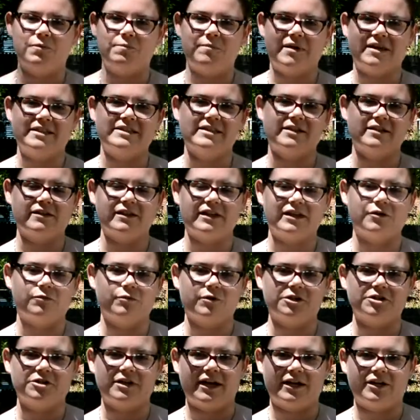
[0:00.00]
Basically,
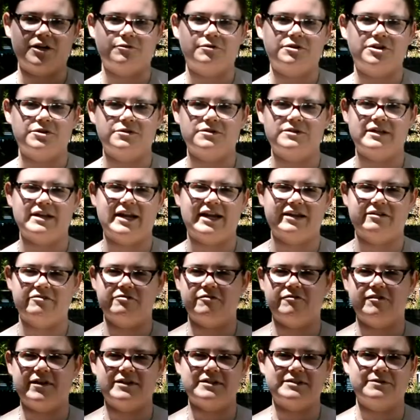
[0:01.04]
we're trying to reduce the
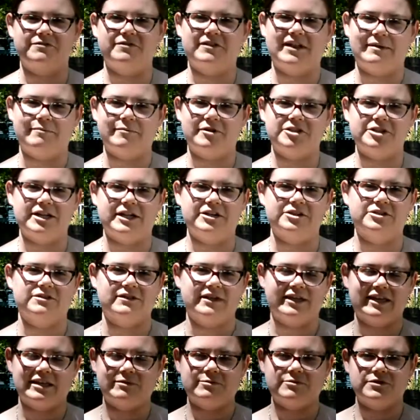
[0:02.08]
negative effects of climate change in
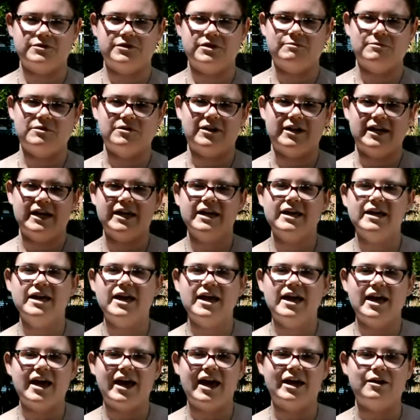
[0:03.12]
the Kalamazoo community,
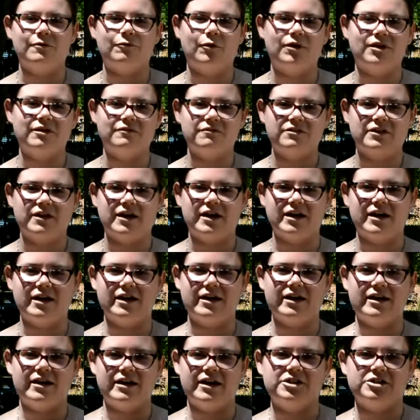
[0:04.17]
and one of
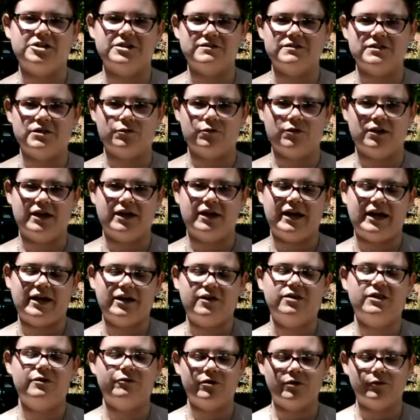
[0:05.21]
the initiatives that
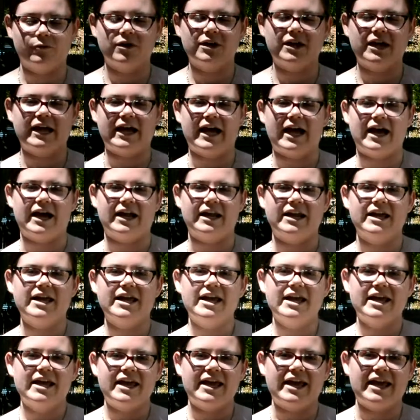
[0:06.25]
we're working on
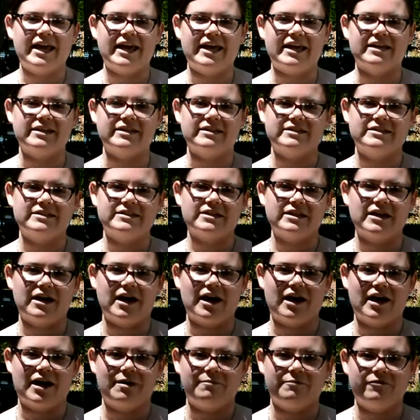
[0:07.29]
is
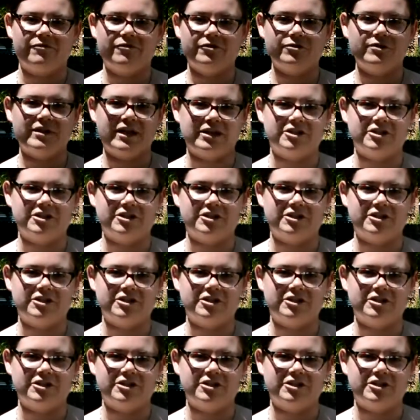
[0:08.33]
food